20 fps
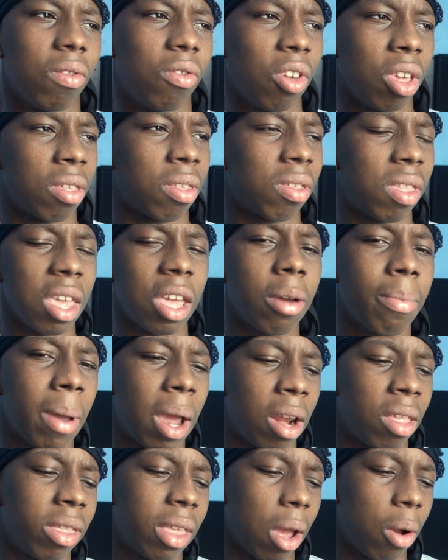just think
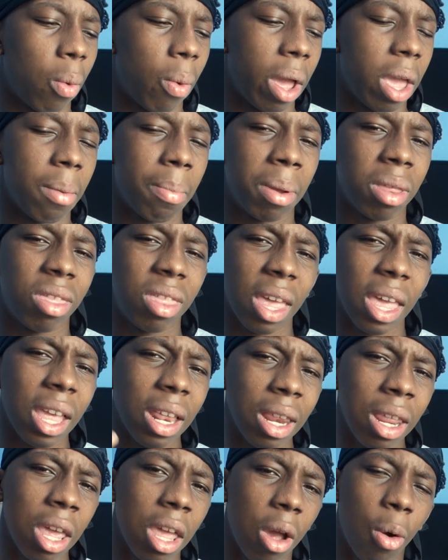about it that way. But
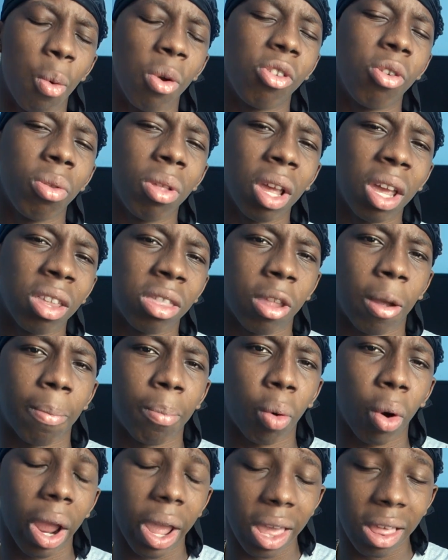then once you look at the
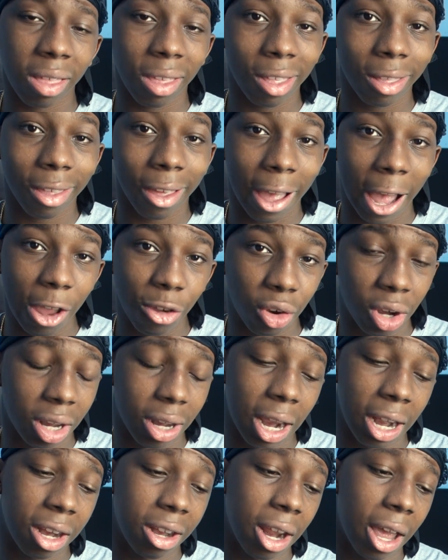price, it's
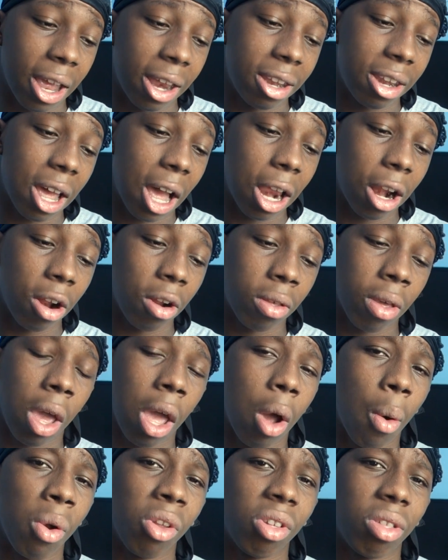$199,
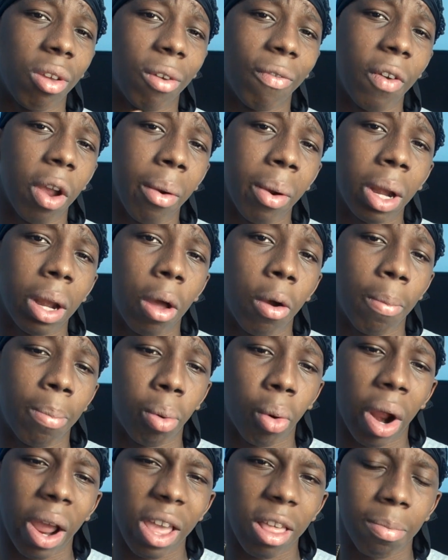which is a very low
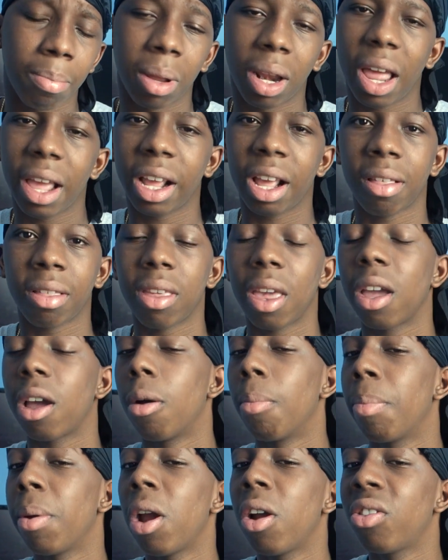price. But like I
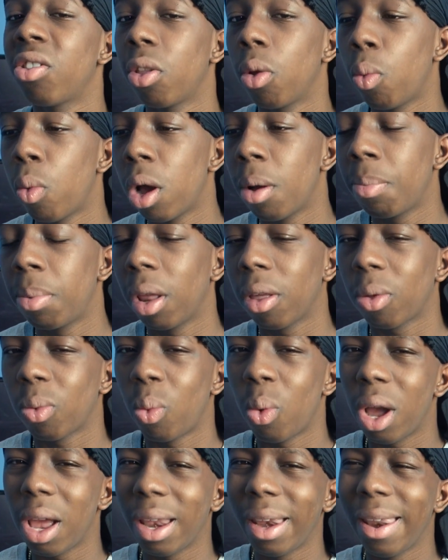said, compared to the OnePlus
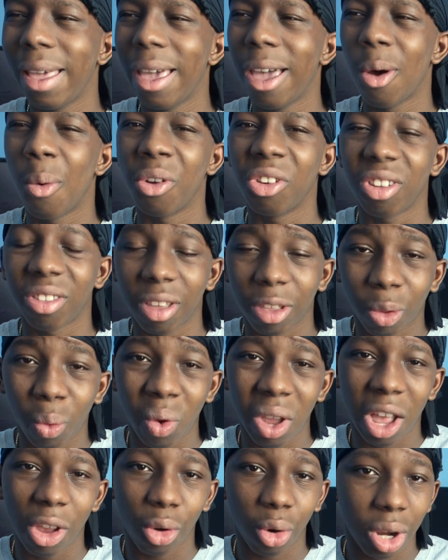One, which is a
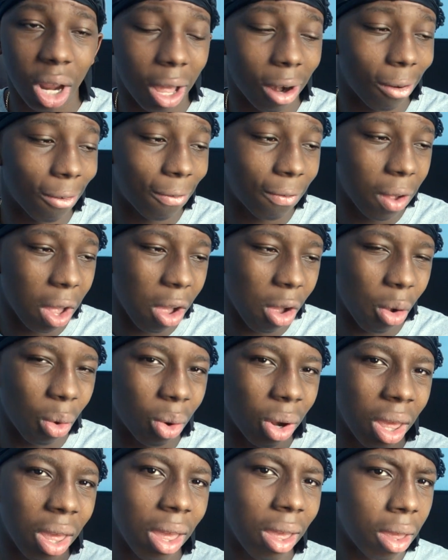$300
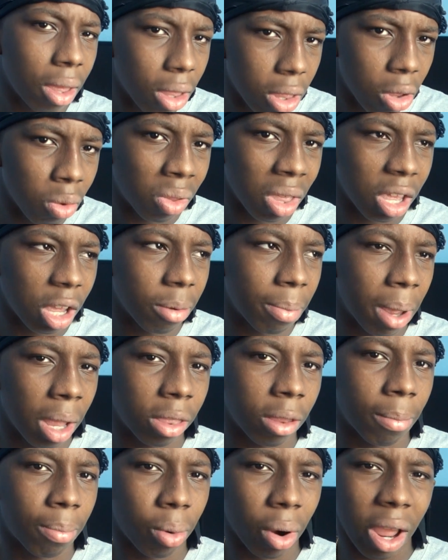phone, you think
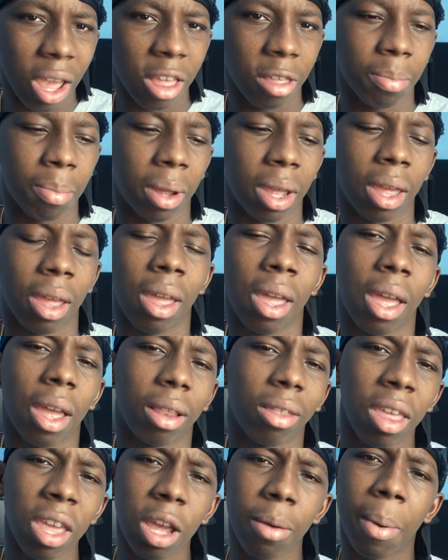about the price. But
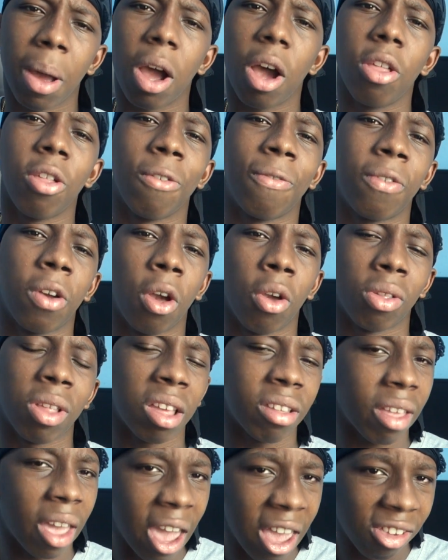think about other phones
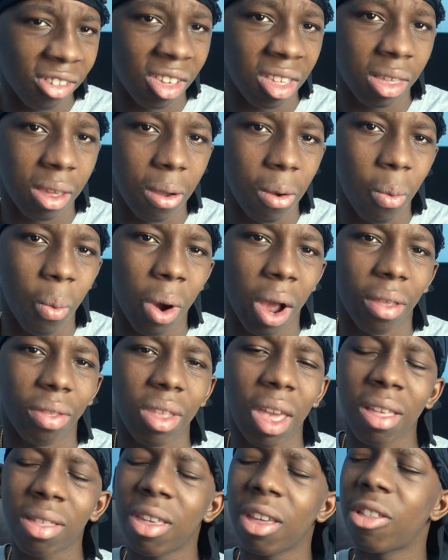like the HTC
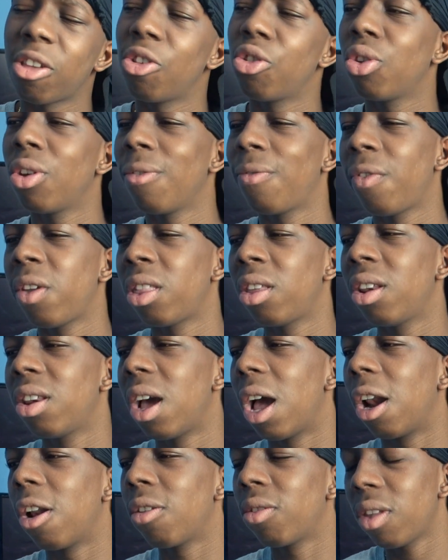One, that's
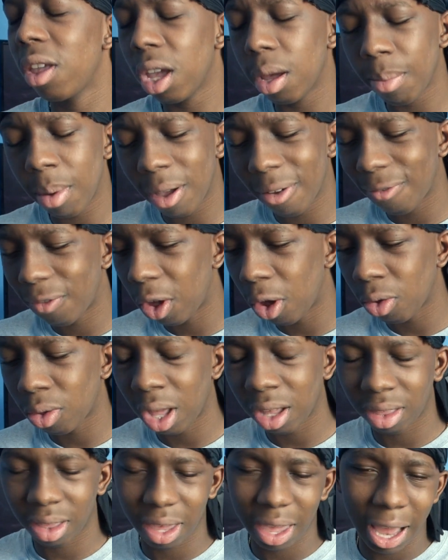$650. Think about
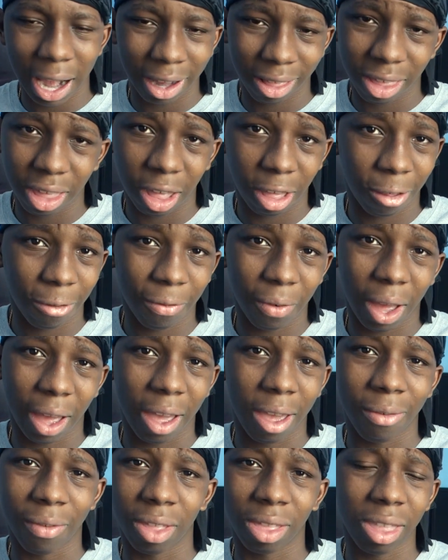phones like the Galaxy
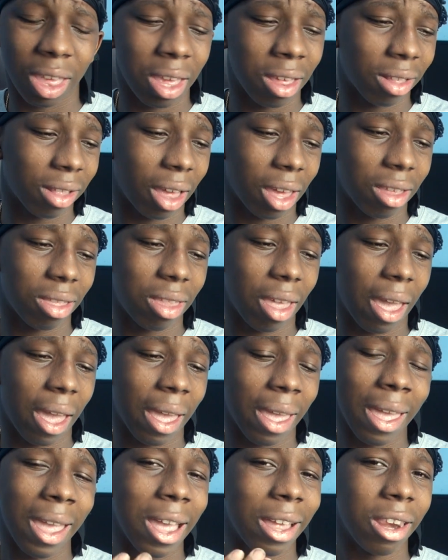S5 and things like
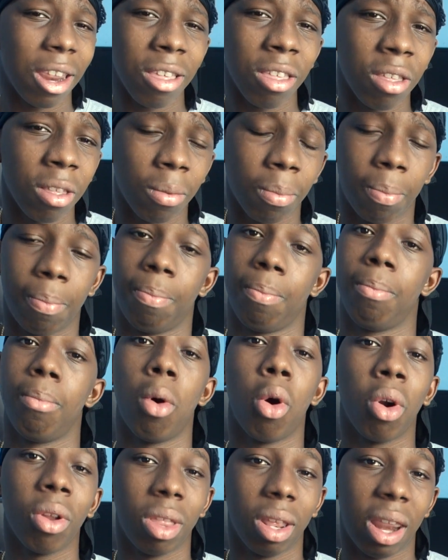that. This is
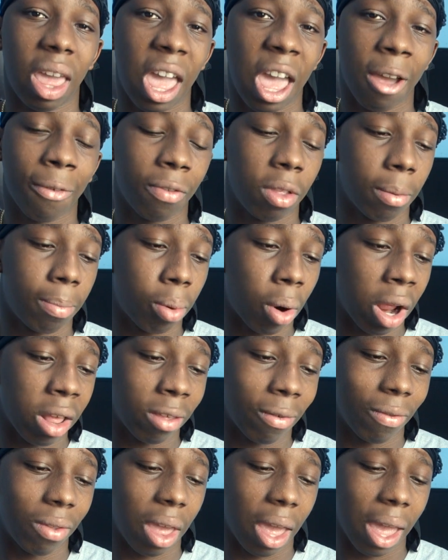more than half the
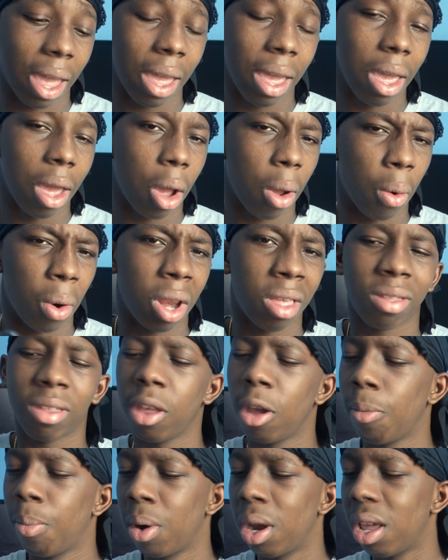price of that, but it's
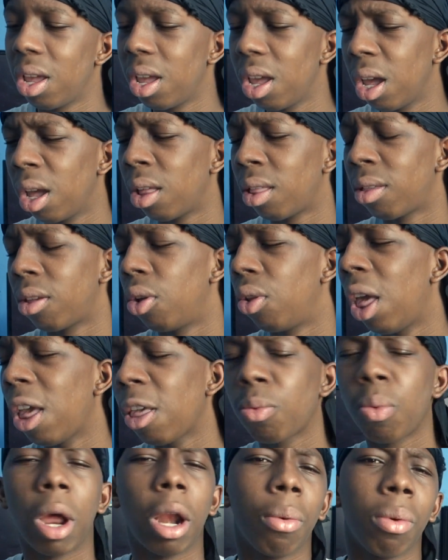still pretty good. So
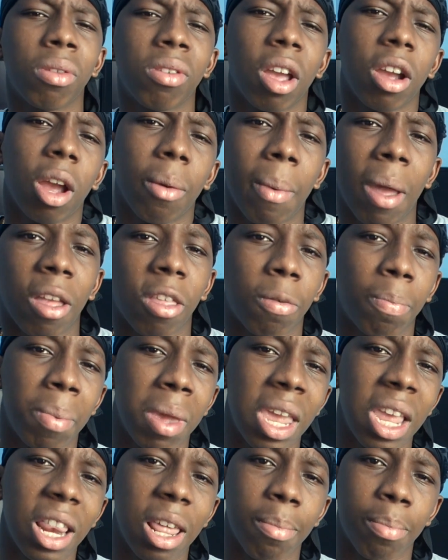that's why I want to talk about
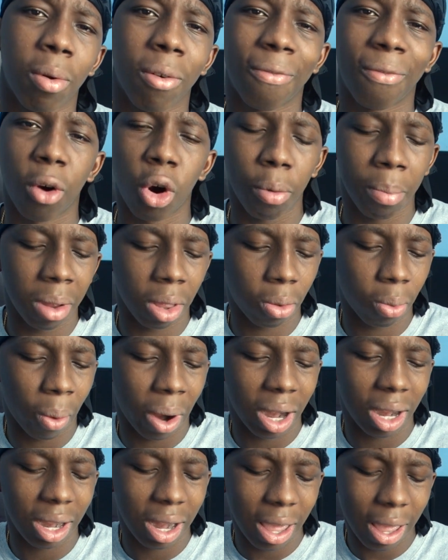speed and performance
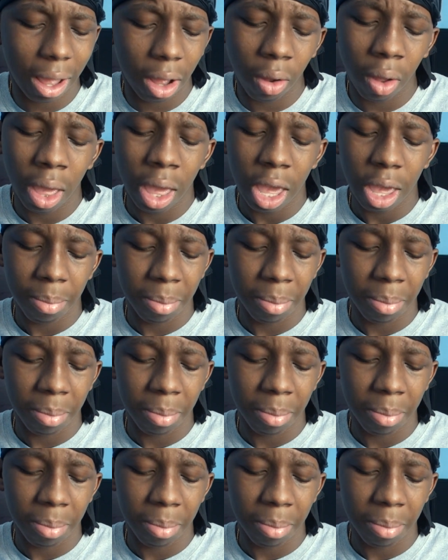right now,